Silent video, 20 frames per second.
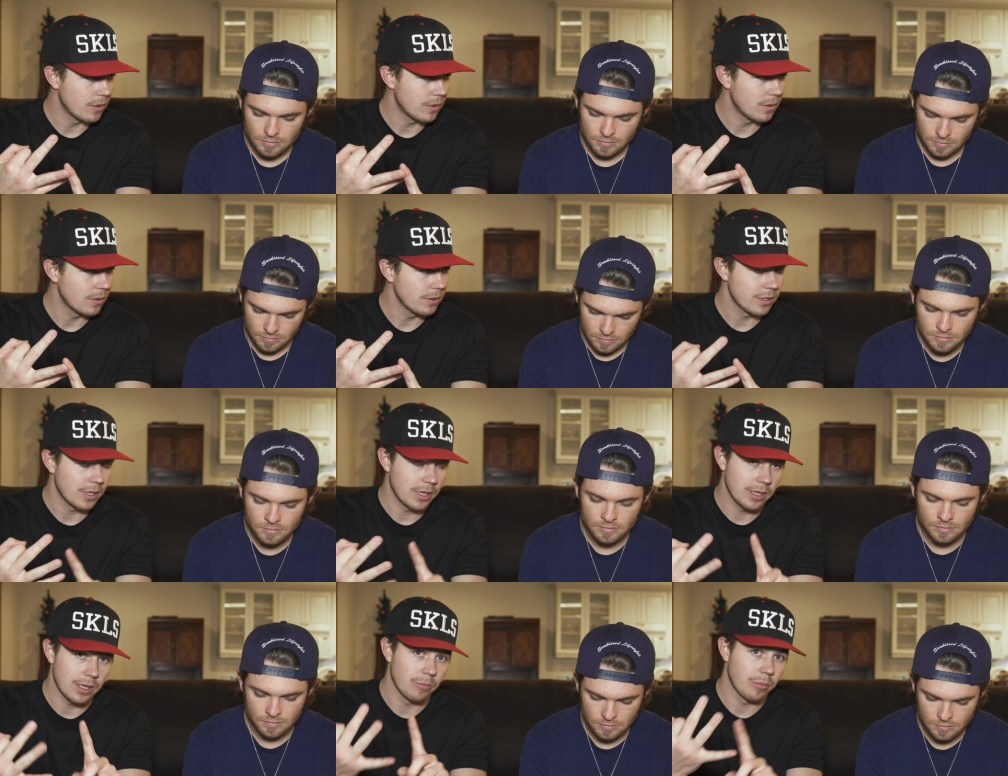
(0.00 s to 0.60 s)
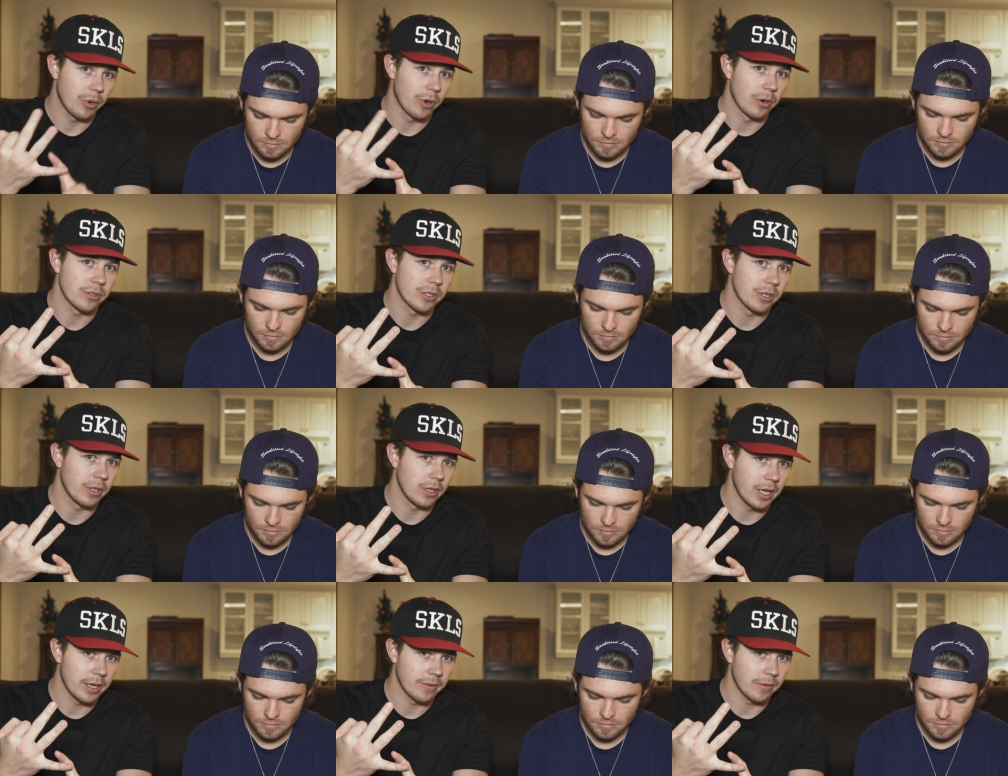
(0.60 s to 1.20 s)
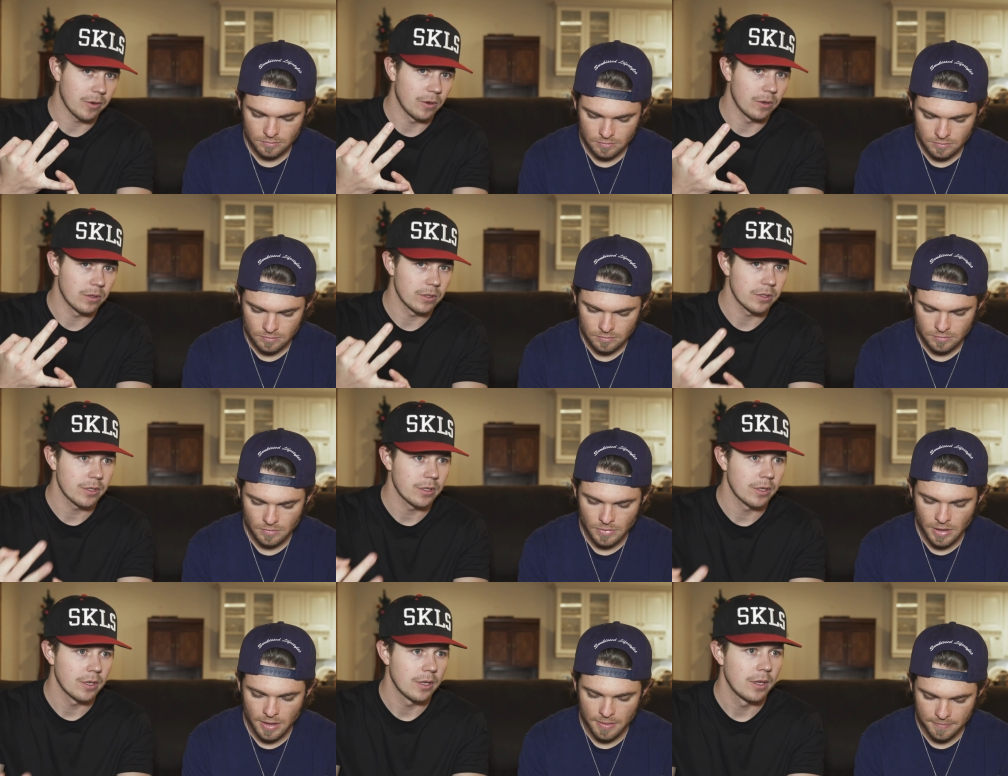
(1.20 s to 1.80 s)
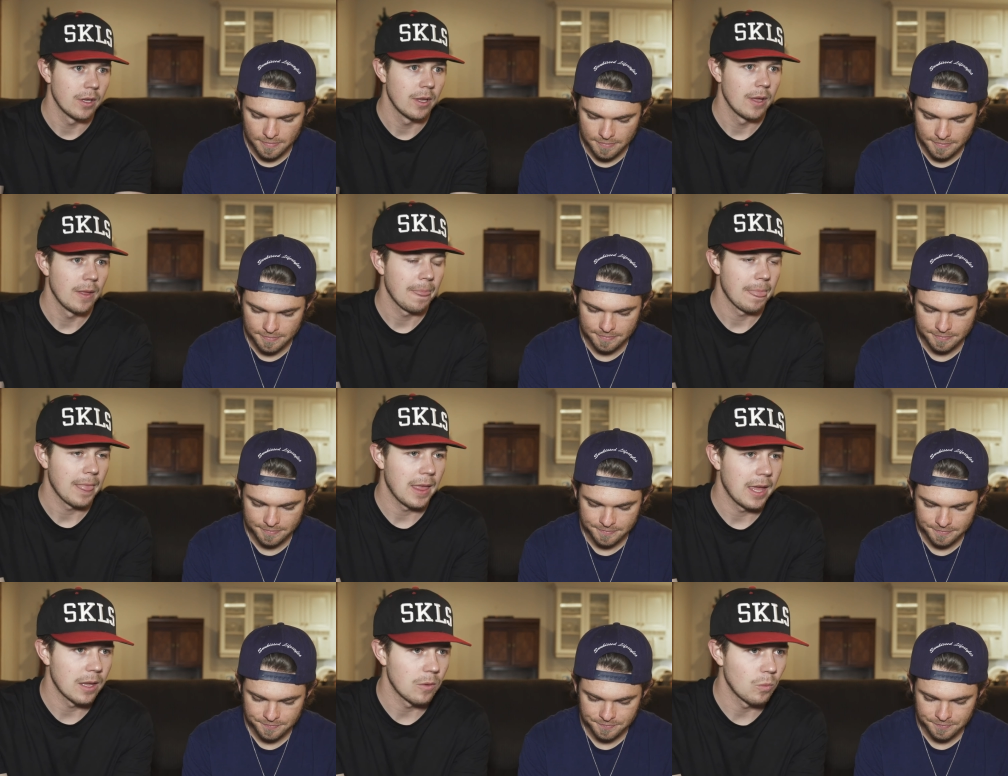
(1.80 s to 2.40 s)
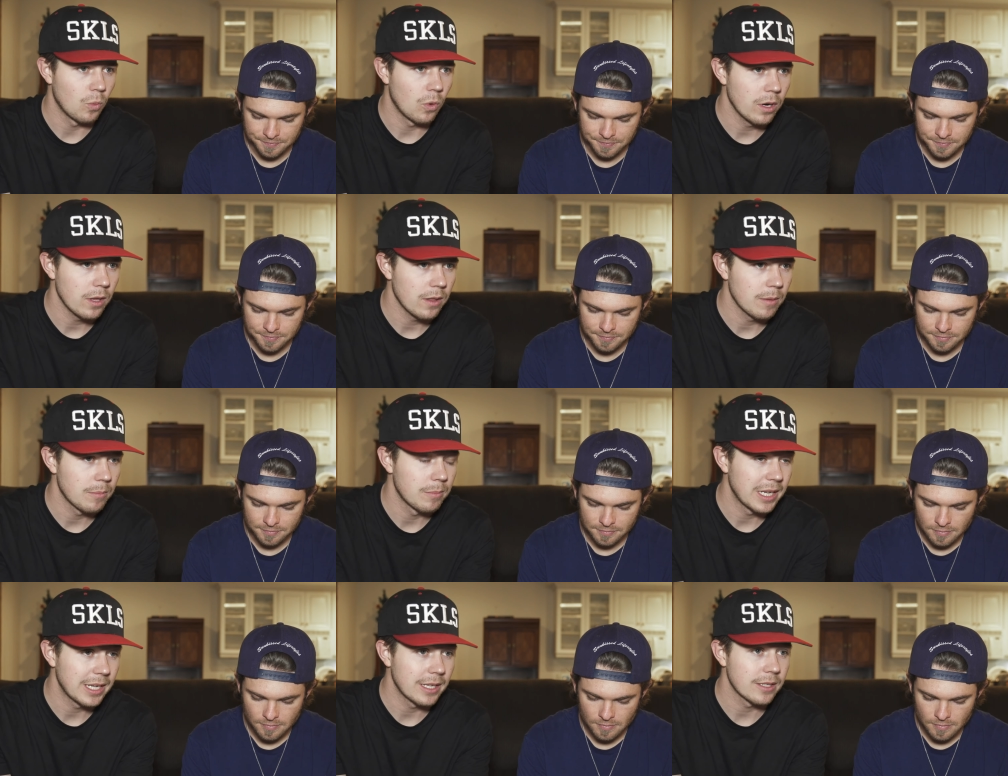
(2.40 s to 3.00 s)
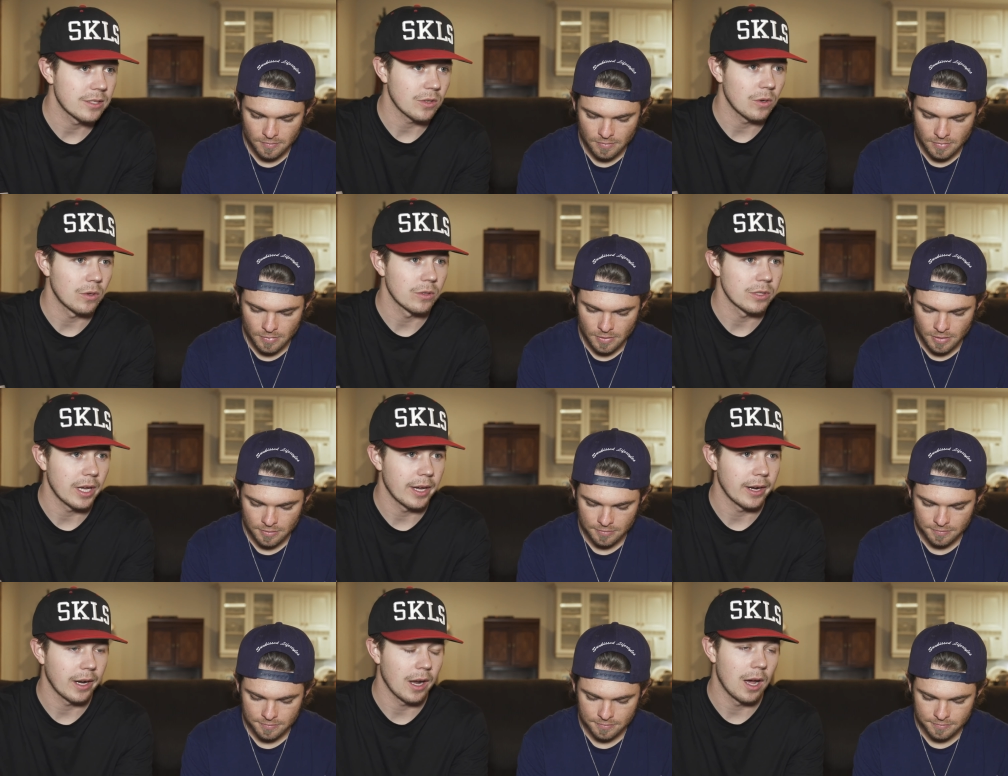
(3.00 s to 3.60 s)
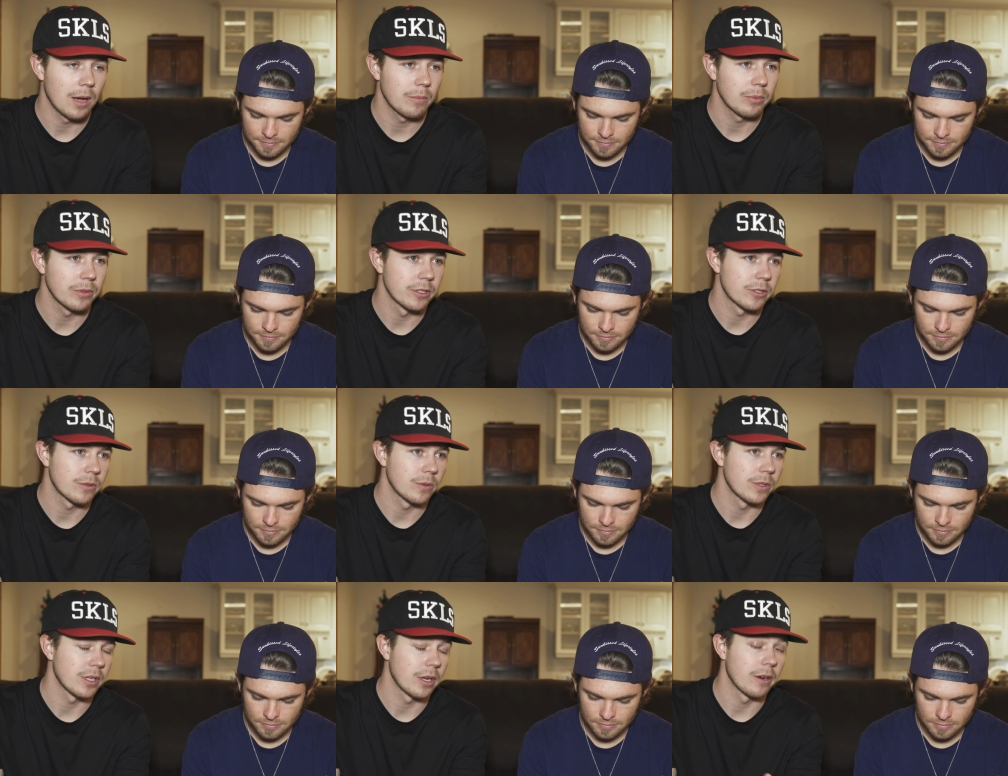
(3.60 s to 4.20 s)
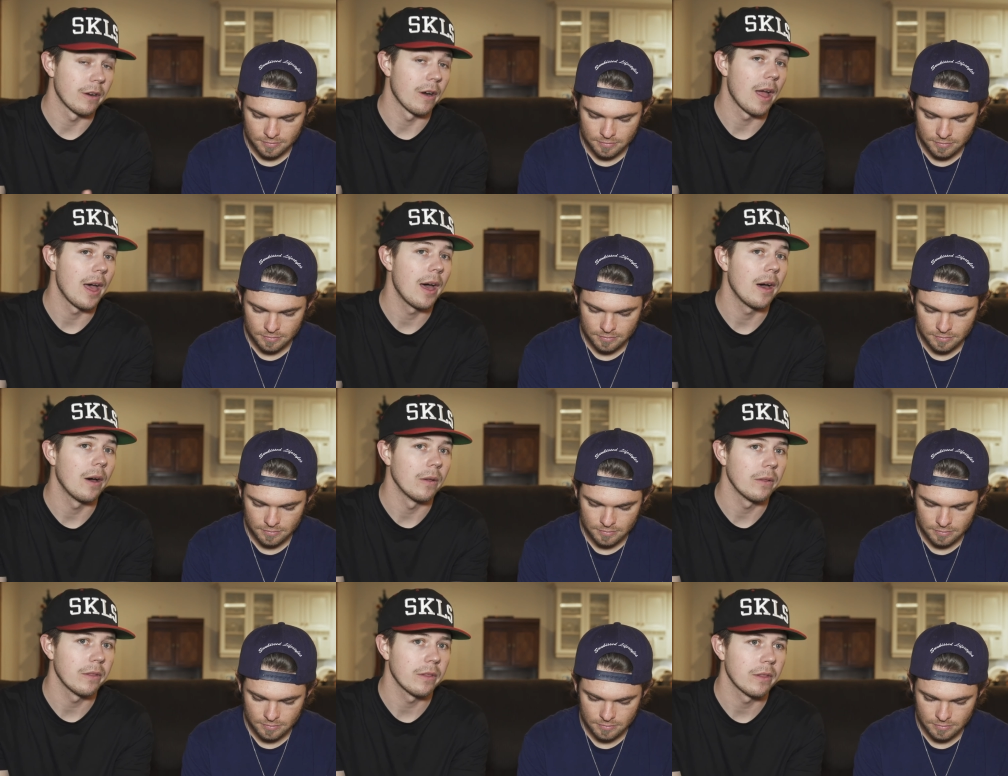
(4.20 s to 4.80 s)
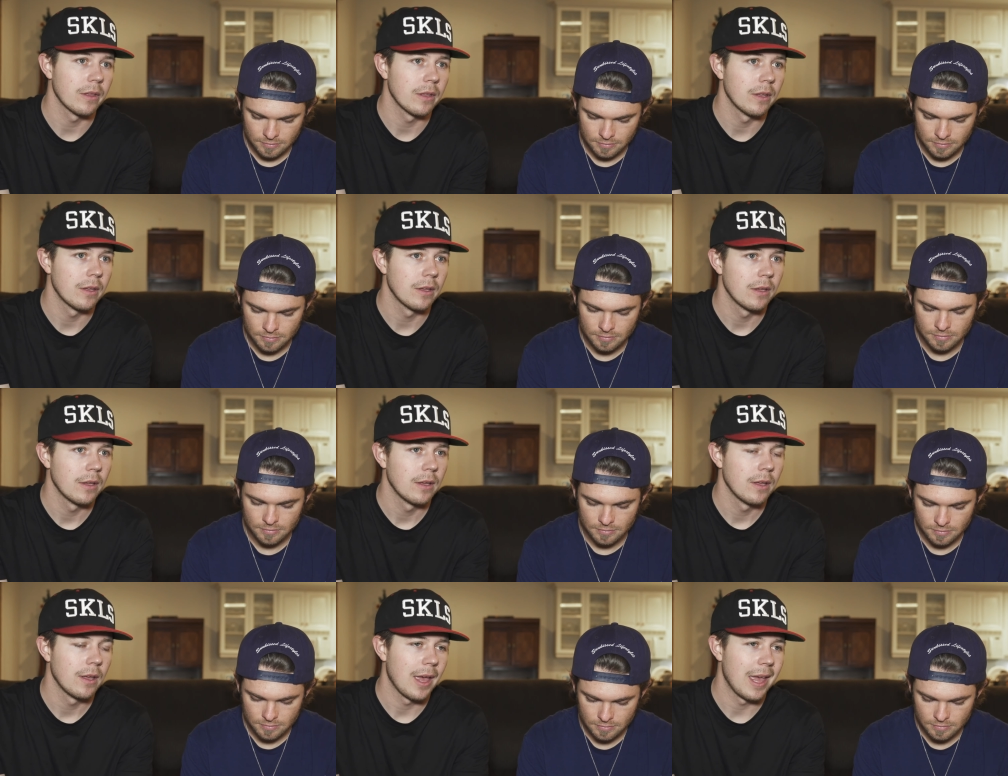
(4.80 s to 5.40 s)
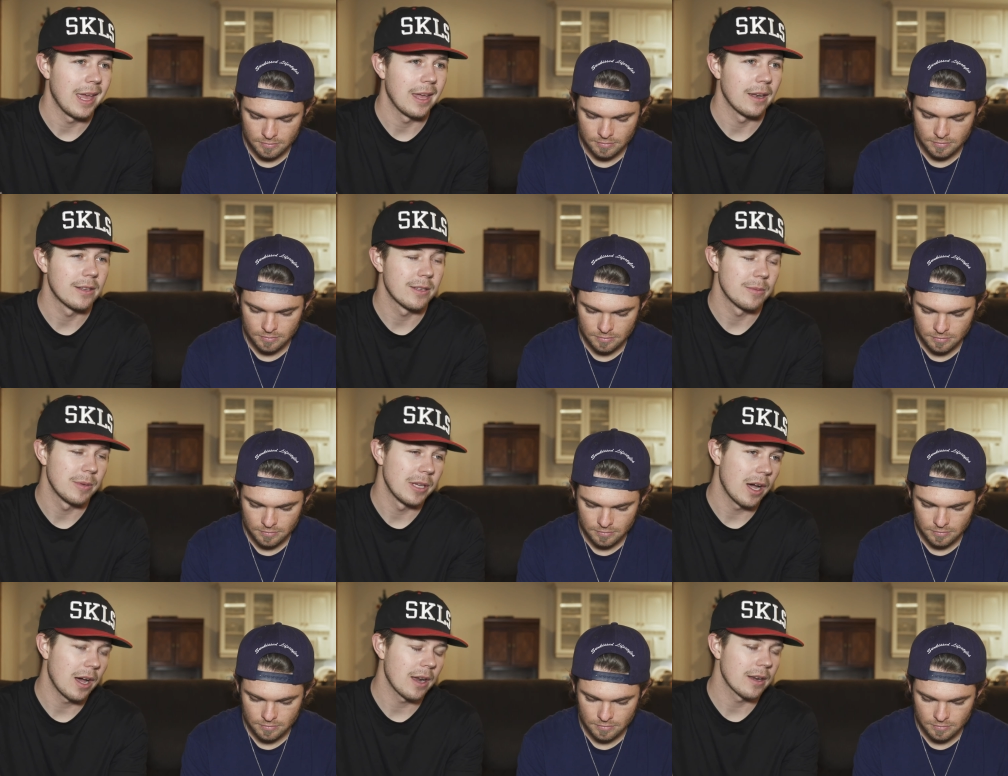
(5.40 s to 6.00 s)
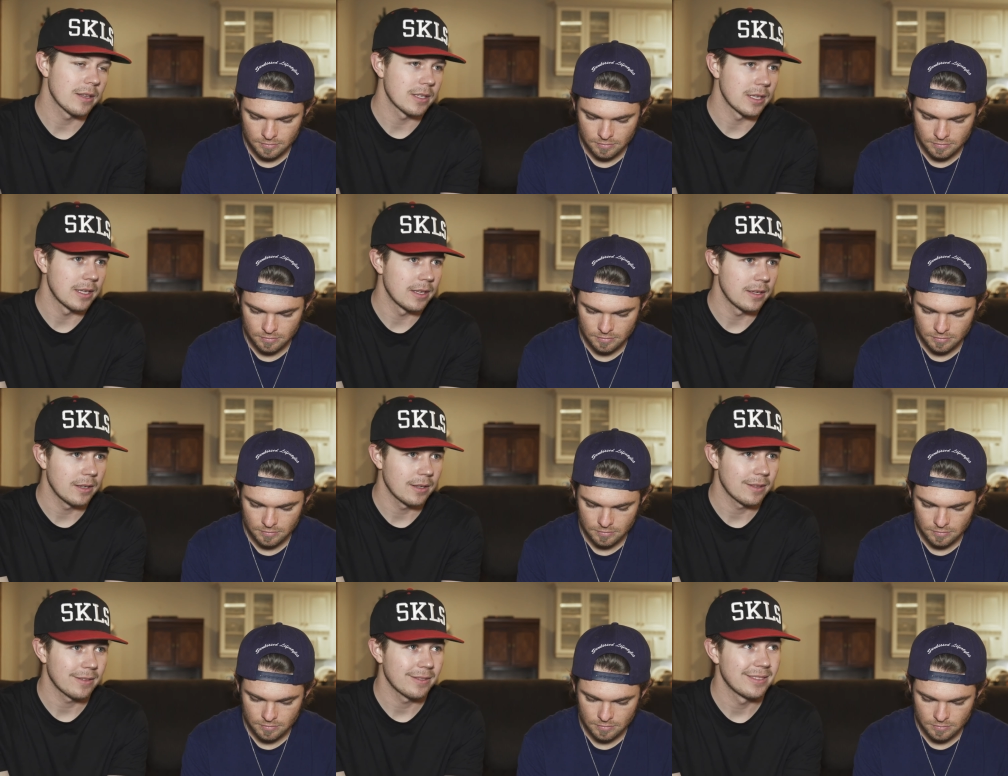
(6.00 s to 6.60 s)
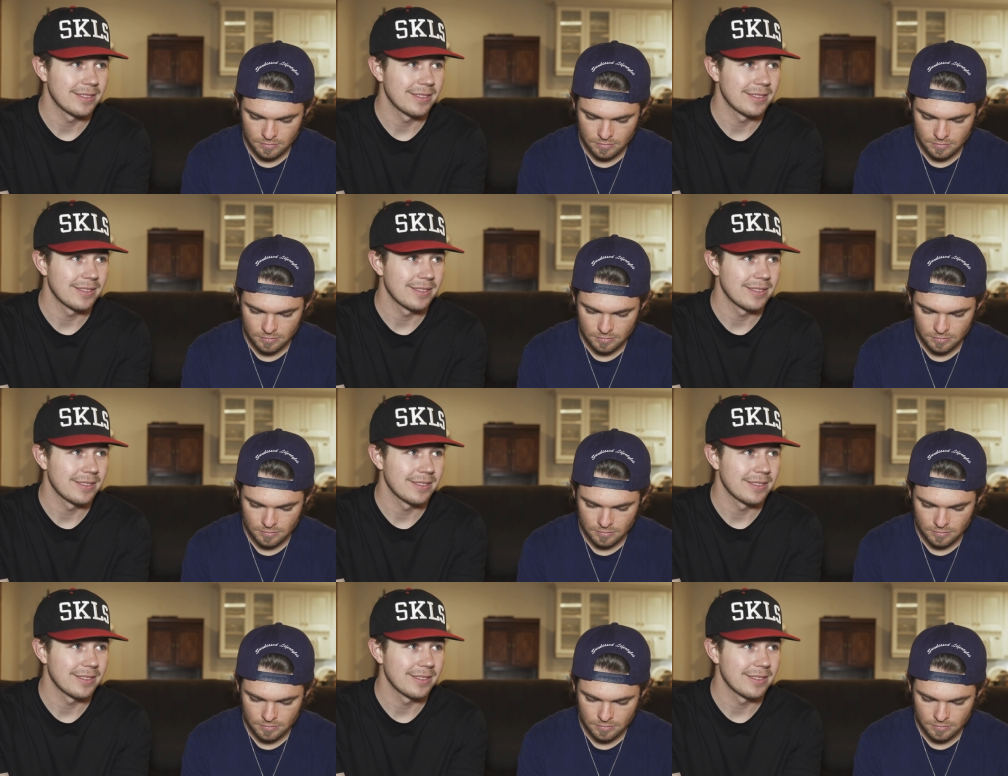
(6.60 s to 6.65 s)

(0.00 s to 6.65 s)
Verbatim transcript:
Speaker 1: goals, mm-hmm. and then mm-hmm. personal life goals. Yep. And one of the biggest goals I accomplished was under health. Mm-hmm. And to be honest, it